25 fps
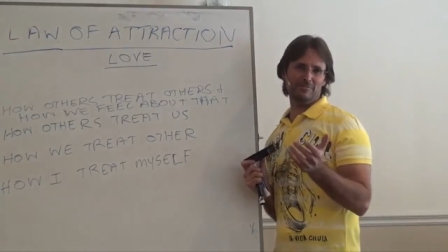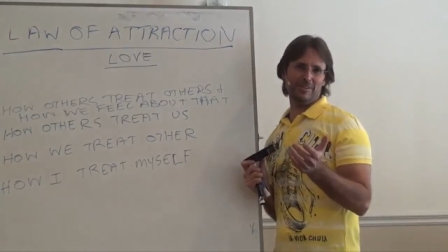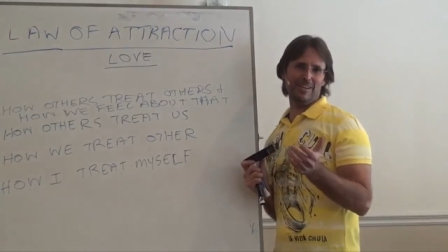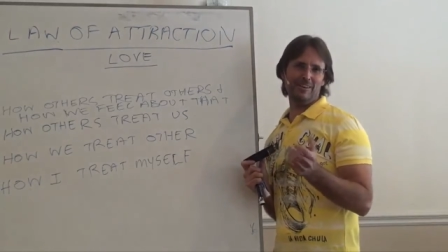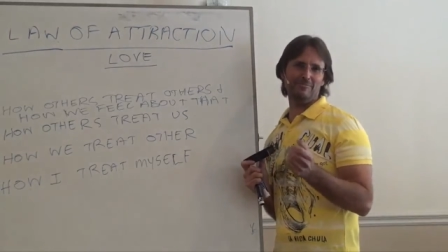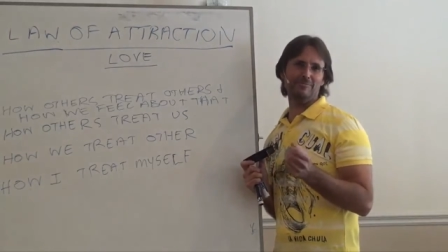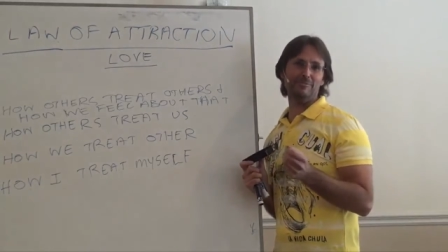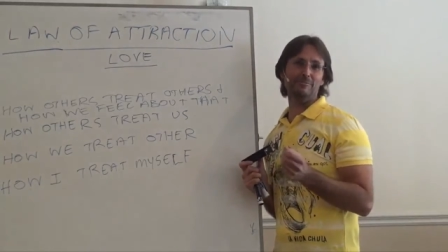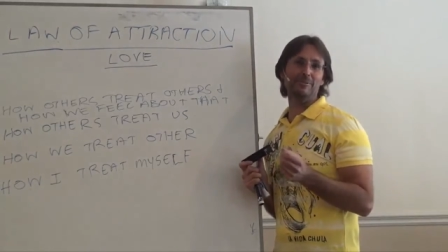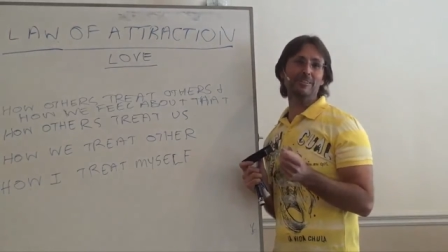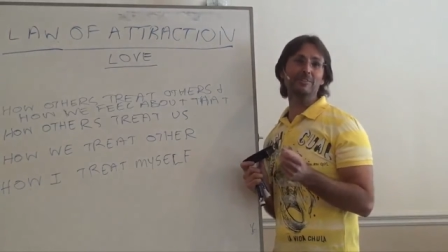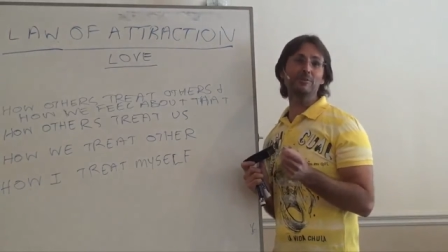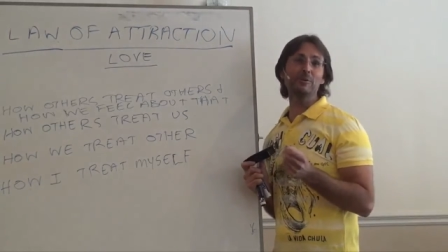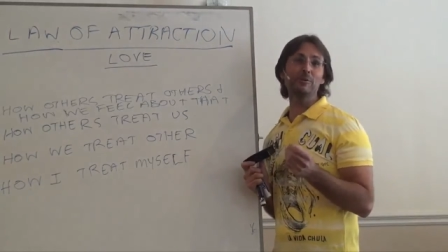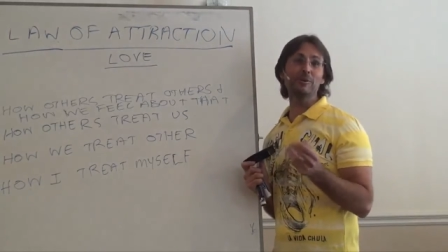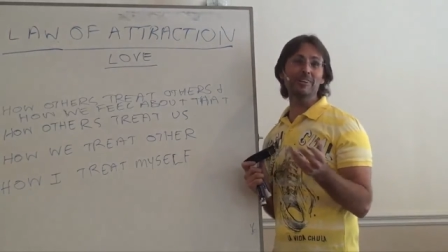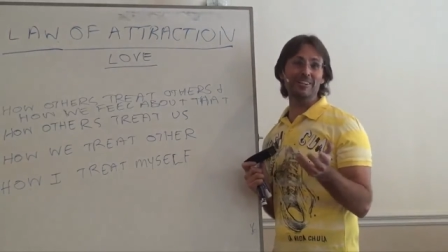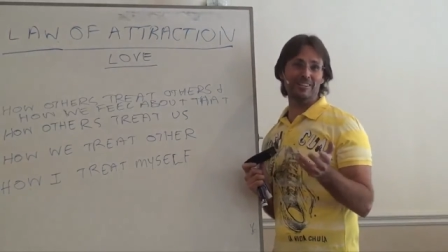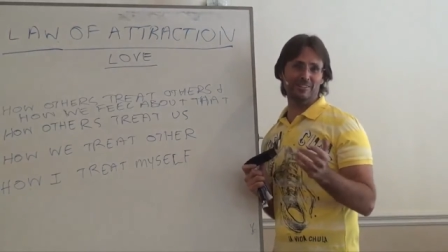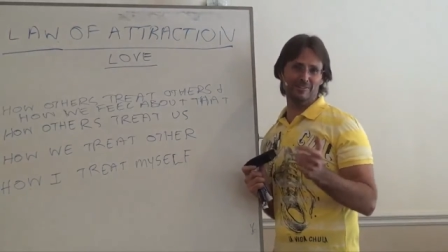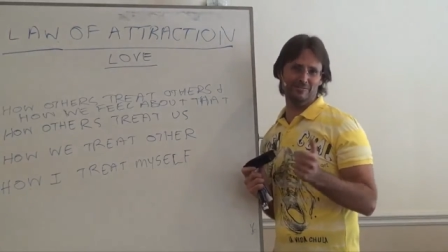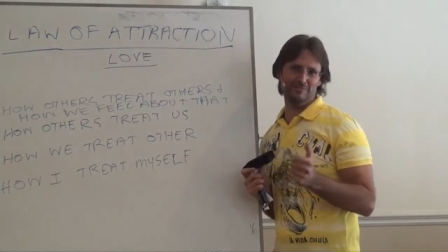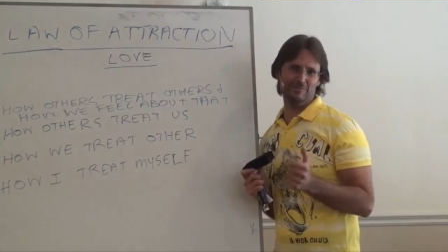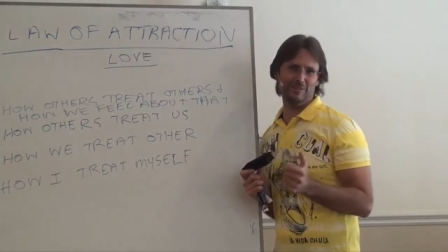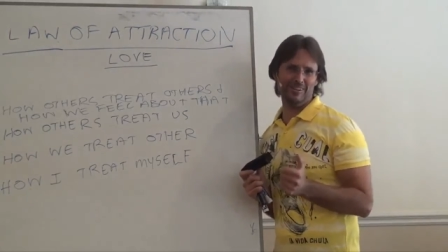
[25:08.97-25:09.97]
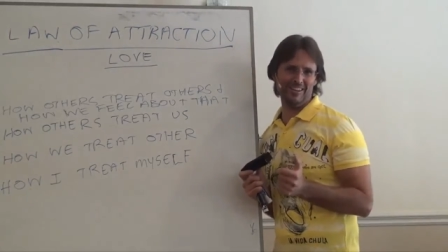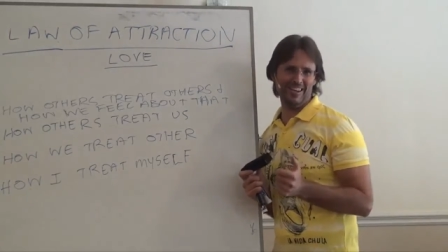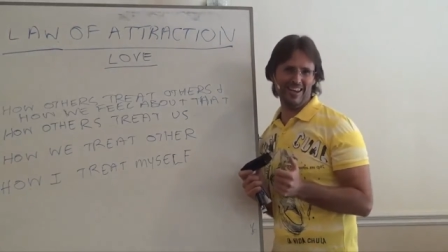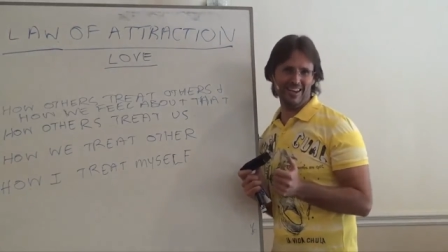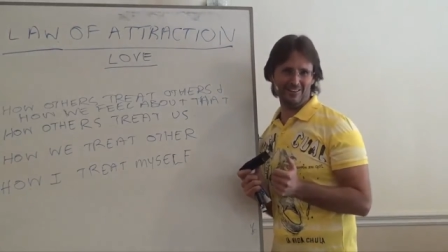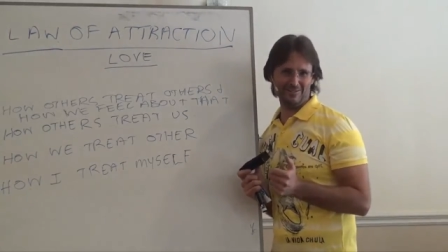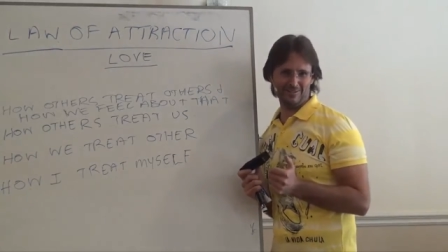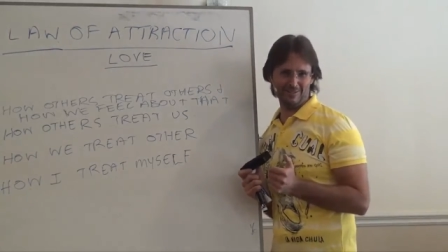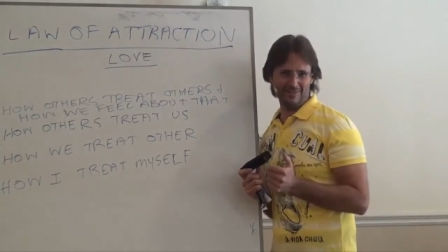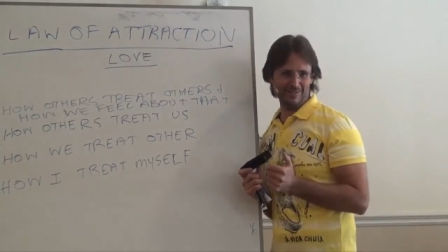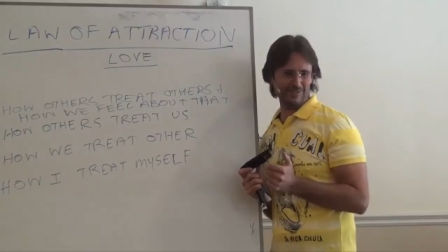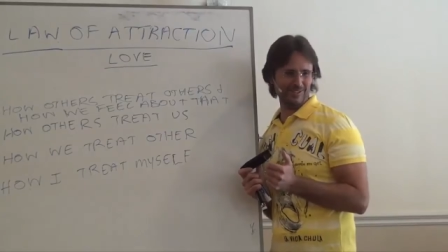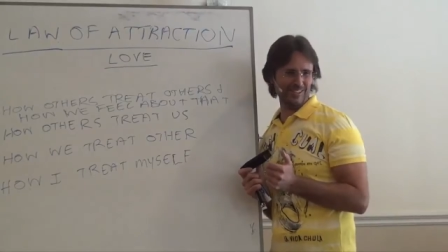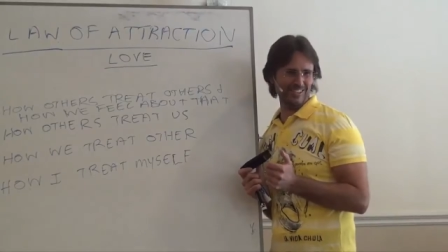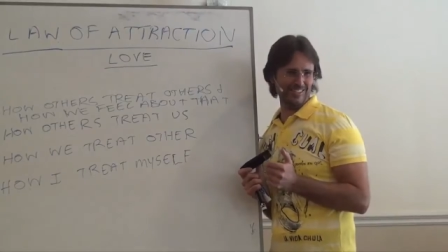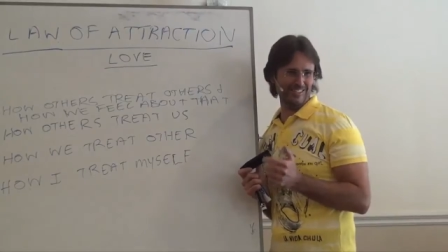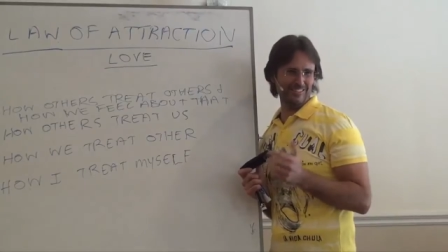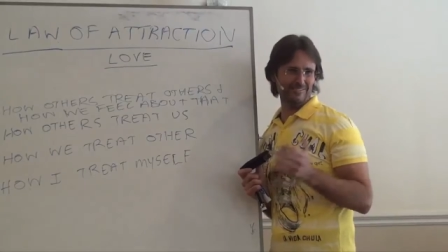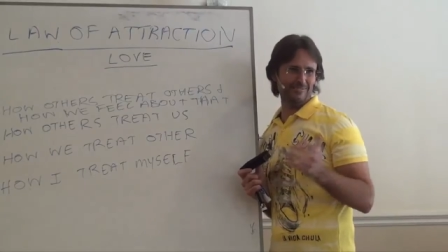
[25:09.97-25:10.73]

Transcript: we have a recording of what I actually said,